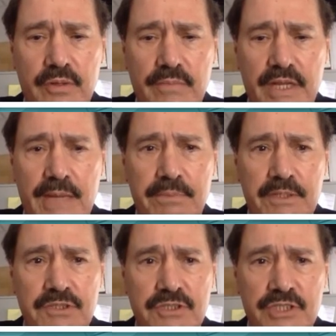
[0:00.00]
in
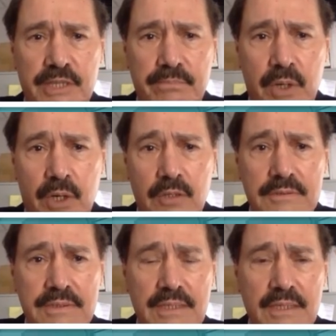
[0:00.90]
Minneapolis and St. Paul,
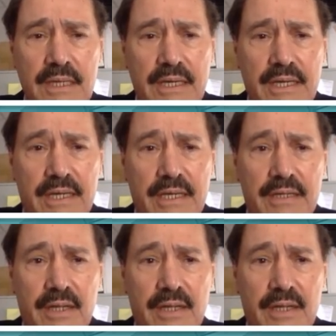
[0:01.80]
and